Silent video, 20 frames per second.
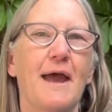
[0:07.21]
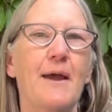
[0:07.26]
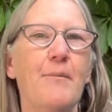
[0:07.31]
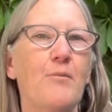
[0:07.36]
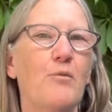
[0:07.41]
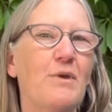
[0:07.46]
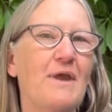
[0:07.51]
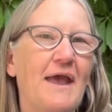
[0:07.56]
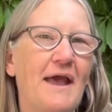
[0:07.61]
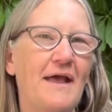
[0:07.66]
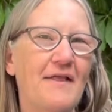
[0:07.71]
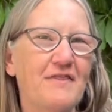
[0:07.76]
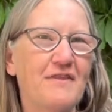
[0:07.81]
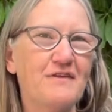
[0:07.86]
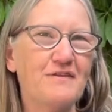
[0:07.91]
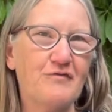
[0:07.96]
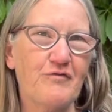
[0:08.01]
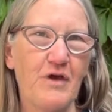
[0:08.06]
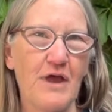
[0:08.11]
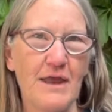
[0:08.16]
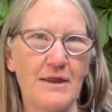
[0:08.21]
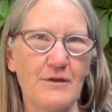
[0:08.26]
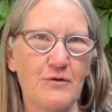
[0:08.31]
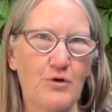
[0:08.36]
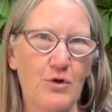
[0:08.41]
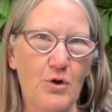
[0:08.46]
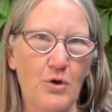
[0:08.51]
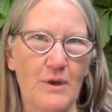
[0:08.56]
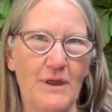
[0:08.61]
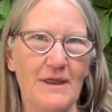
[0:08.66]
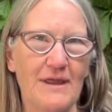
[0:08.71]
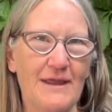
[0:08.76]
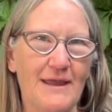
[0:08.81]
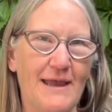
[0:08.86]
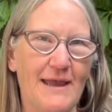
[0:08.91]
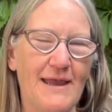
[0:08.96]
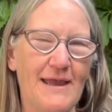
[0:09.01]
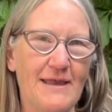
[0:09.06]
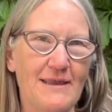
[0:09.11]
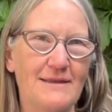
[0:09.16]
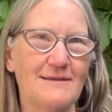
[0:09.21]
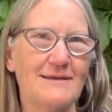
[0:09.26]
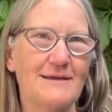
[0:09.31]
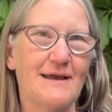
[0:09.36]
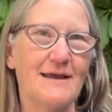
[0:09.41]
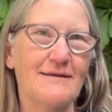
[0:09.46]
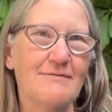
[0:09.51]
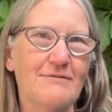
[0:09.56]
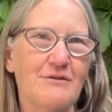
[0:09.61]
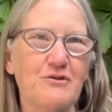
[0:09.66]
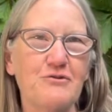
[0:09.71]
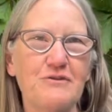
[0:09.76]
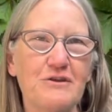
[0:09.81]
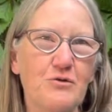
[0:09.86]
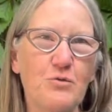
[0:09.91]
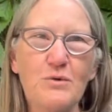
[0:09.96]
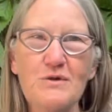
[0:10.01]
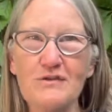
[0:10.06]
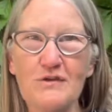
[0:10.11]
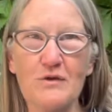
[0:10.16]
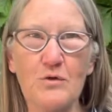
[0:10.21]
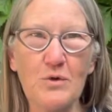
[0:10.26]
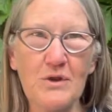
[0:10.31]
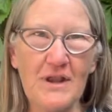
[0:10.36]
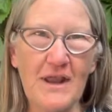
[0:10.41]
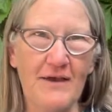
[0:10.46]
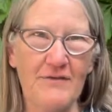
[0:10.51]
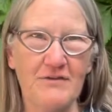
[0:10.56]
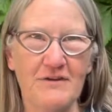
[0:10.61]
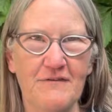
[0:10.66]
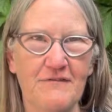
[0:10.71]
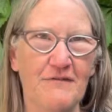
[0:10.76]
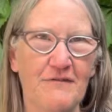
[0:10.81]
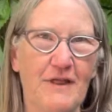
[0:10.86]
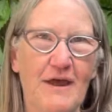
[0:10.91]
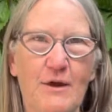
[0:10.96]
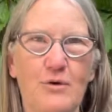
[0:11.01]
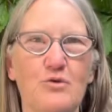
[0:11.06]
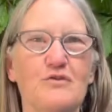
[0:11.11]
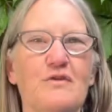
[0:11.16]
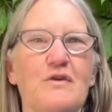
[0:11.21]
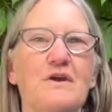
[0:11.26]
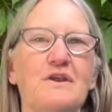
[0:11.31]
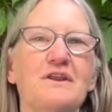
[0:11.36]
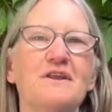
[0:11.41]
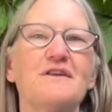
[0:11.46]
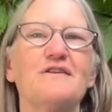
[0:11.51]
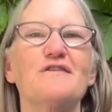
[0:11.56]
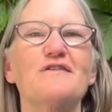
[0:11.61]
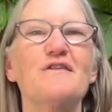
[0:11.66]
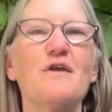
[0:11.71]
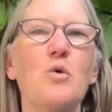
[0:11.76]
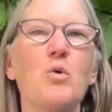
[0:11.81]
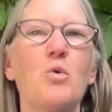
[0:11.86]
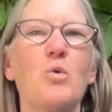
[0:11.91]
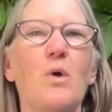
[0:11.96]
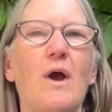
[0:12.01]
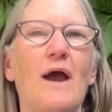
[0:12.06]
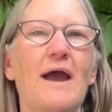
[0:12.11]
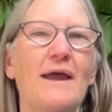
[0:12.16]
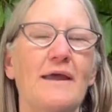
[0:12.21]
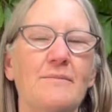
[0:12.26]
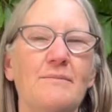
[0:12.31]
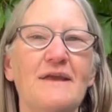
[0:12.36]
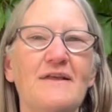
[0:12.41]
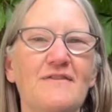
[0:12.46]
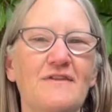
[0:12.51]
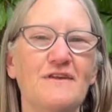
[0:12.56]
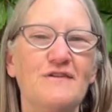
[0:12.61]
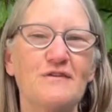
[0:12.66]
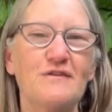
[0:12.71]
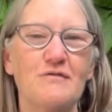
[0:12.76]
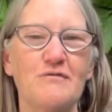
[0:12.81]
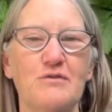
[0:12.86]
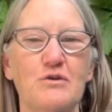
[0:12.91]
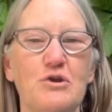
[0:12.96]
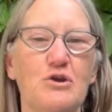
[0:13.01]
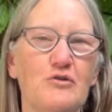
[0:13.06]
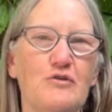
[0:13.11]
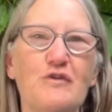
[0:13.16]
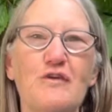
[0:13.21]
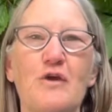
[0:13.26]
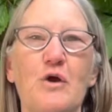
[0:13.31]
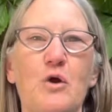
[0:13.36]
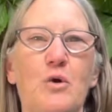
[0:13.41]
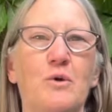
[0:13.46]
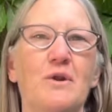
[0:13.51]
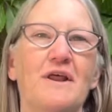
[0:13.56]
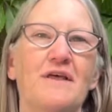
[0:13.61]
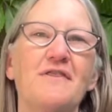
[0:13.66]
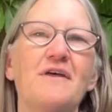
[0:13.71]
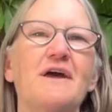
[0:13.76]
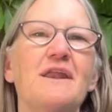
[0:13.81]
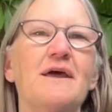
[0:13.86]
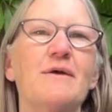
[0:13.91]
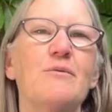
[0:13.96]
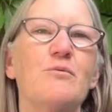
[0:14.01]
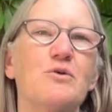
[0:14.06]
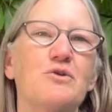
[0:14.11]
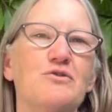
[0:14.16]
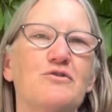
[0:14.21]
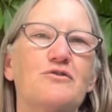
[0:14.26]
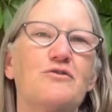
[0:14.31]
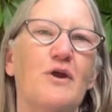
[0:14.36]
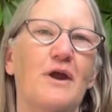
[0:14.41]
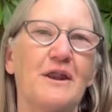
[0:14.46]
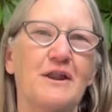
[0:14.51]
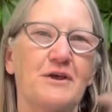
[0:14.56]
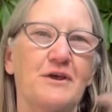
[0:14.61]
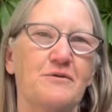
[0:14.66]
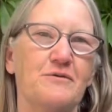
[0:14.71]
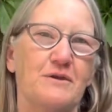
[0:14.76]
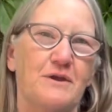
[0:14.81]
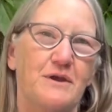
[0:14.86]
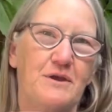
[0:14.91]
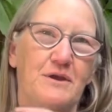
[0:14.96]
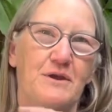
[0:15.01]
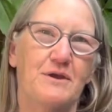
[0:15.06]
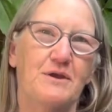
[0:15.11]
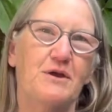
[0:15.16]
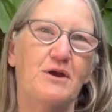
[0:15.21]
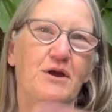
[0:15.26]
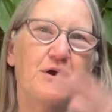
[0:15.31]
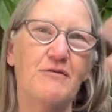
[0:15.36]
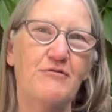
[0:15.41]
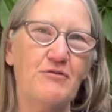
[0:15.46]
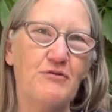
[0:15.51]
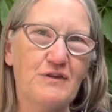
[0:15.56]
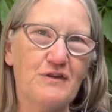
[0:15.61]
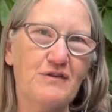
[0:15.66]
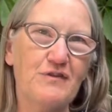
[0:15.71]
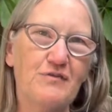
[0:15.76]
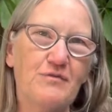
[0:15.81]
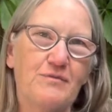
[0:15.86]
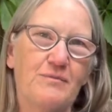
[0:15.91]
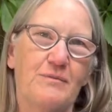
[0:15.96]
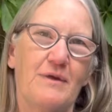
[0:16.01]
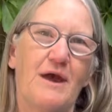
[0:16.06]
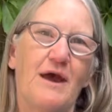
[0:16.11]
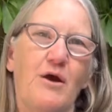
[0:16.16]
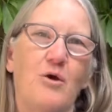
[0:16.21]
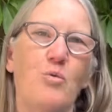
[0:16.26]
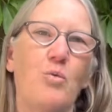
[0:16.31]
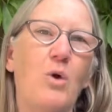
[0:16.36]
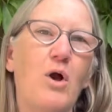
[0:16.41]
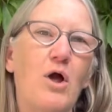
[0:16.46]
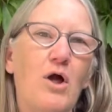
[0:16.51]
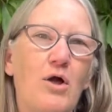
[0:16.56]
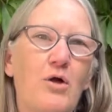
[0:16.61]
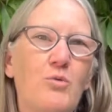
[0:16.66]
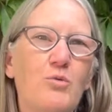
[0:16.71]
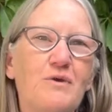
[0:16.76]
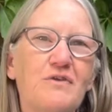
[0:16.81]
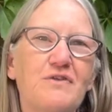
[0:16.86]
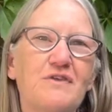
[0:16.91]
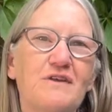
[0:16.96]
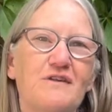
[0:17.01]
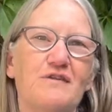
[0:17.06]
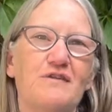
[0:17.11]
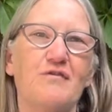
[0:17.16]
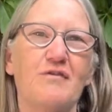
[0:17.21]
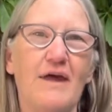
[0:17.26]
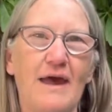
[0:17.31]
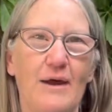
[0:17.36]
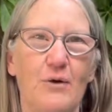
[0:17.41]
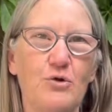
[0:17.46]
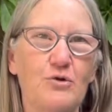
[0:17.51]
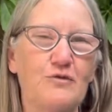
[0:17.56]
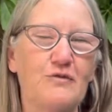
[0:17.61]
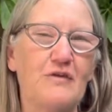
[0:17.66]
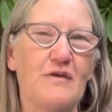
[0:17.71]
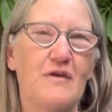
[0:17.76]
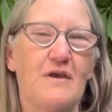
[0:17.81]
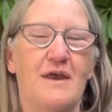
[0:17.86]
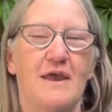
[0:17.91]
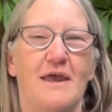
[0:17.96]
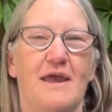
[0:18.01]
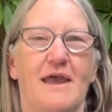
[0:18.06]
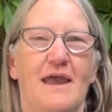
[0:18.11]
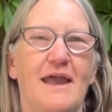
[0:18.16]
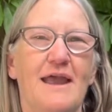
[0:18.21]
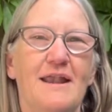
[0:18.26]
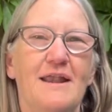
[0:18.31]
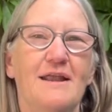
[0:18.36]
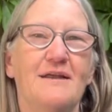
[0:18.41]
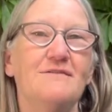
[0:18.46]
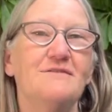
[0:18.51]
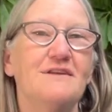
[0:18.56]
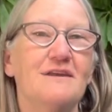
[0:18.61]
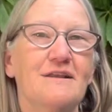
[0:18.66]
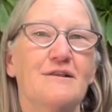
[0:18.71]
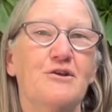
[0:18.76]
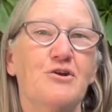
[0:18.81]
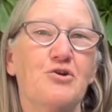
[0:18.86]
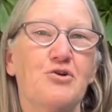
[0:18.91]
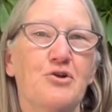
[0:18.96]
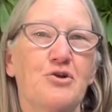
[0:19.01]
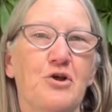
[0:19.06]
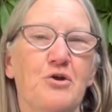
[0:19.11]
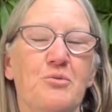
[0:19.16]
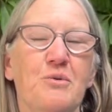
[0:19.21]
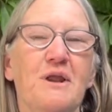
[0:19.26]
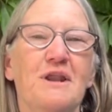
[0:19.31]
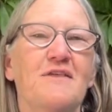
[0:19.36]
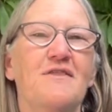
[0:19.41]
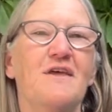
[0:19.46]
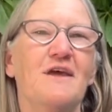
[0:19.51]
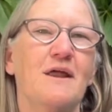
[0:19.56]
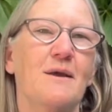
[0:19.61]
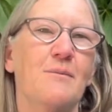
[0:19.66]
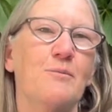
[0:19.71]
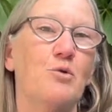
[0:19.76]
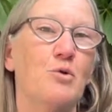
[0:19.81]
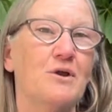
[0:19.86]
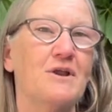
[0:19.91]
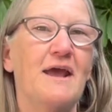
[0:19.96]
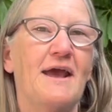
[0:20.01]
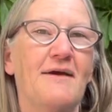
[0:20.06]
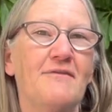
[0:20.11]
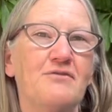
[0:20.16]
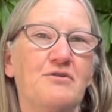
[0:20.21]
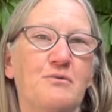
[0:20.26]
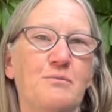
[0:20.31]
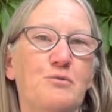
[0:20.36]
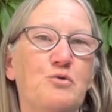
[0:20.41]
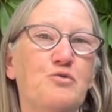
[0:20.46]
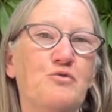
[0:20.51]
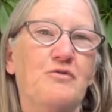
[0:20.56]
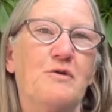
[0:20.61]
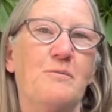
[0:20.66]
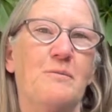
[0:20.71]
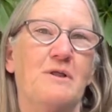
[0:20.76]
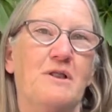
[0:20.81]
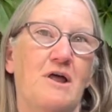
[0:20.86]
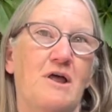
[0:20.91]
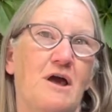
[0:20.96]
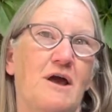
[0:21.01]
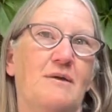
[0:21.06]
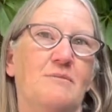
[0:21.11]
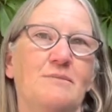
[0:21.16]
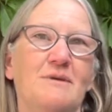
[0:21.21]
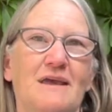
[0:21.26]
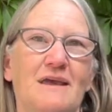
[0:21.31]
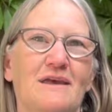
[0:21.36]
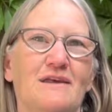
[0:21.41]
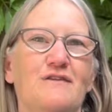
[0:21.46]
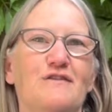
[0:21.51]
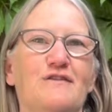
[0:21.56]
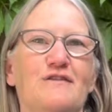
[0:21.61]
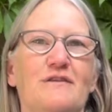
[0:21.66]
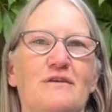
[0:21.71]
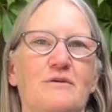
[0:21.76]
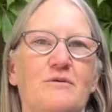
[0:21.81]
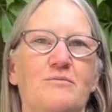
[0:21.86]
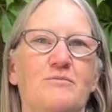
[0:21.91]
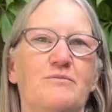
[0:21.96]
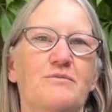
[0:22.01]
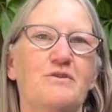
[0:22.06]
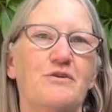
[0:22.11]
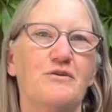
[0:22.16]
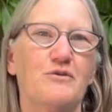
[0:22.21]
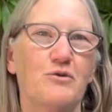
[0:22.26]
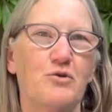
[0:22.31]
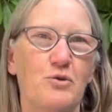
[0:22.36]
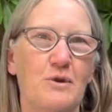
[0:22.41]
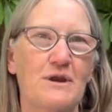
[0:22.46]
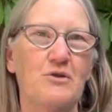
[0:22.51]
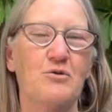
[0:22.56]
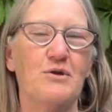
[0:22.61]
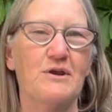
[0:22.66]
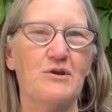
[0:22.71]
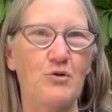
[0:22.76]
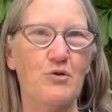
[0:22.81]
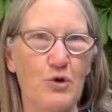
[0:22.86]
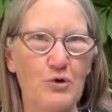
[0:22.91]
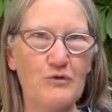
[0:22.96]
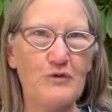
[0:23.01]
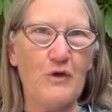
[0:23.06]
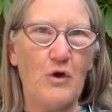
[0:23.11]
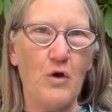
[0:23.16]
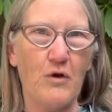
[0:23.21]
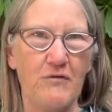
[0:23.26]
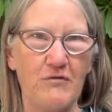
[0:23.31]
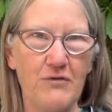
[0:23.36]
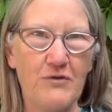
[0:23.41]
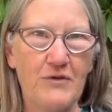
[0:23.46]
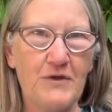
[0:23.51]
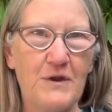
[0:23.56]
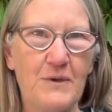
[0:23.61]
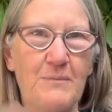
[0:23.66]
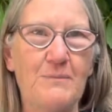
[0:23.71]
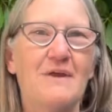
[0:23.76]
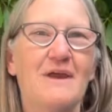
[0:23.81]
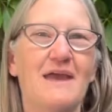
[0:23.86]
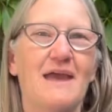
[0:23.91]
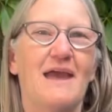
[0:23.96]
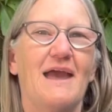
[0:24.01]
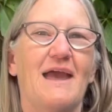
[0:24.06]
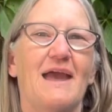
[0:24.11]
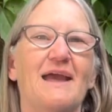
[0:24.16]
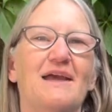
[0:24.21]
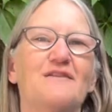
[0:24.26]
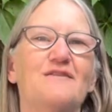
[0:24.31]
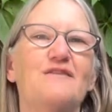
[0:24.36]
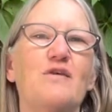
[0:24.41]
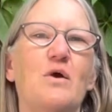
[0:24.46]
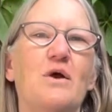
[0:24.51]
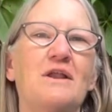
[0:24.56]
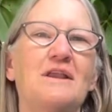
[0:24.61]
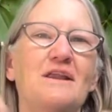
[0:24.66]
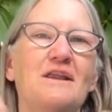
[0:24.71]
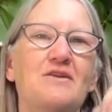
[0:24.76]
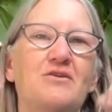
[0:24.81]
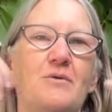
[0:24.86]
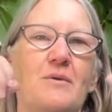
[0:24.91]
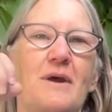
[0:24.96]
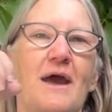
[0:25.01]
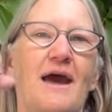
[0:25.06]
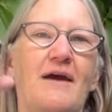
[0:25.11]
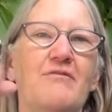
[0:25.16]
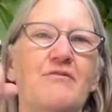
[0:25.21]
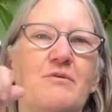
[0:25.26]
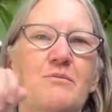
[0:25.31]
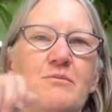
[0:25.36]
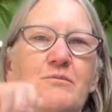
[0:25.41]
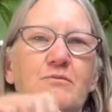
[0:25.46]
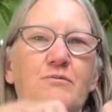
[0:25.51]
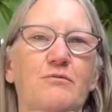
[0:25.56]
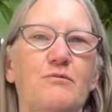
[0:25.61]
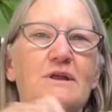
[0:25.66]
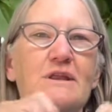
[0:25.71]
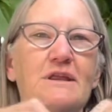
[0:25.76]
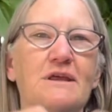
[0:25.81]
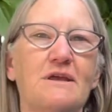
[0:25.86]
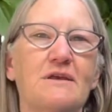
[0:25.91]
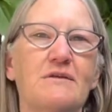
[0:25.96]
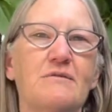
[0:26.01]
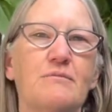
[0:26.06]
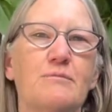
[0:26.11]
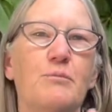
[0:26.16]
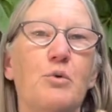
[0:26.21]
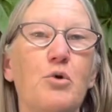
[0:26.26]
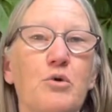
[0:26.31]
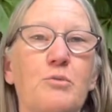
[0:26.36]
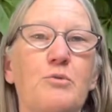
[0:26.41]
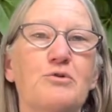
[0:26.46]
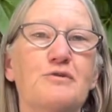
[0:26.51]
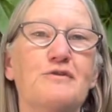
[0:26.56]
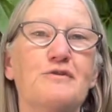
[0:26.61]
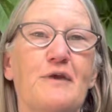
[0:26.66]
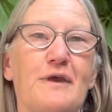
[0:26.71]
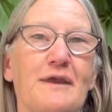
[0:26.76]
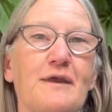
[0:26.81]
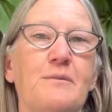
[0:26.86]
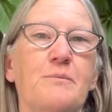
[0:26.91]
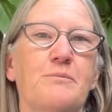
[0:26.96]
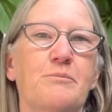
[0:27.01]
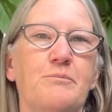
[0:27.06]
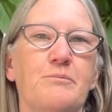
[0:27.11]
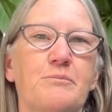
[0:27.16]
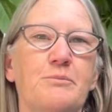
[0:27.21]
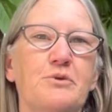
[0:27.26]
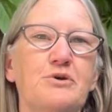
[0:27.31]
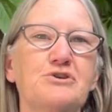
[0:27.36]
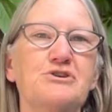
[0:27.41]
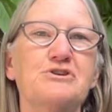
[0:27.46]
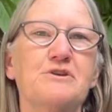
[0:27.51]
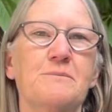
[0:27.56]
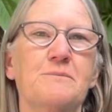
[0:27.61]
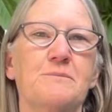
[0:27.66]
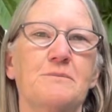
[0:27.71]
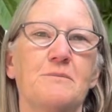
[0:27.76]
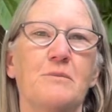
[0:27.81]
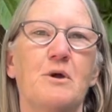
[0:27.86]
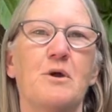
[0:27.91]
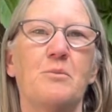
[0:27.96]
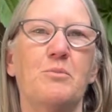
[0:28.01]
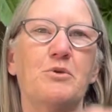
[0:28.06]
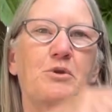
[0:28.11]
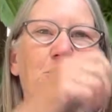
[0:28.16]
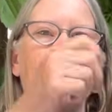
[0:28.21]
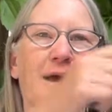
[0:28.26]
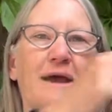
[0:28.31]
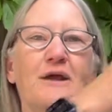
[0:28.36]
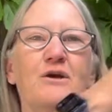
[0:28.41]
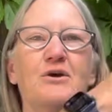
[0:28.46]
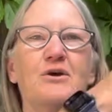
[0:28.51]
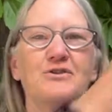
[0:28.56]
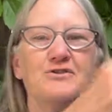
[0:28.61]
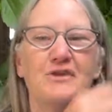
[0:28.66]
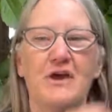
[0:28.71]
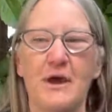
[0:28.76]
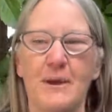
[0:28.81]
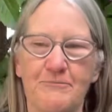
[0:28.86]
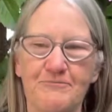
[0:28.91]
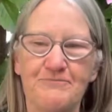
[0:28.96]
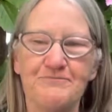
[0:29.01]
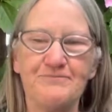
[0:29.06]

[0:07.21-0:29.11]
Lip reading: We had this vine growing and I learned that it wasn't going to have any flowers on it, so I had made these a few years ago and I thought I would try to cover this wall with these flowers. And I did learn already that I'm going to have to move them a lot because the greenery grows over them, and so I need to have them really portable so I can push them, put them back on top.